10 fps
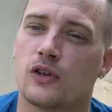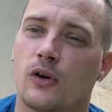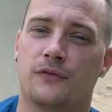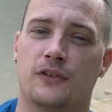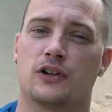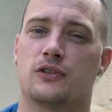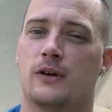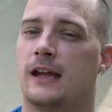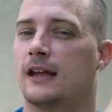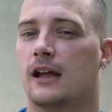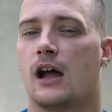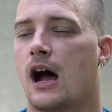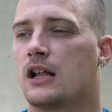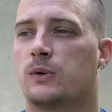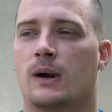So if you're doing
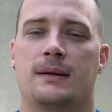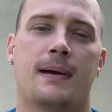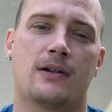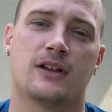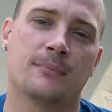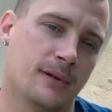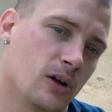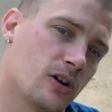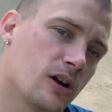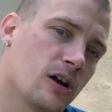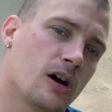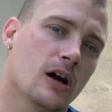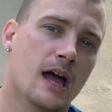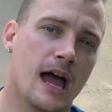a 20-pound dumbbell curl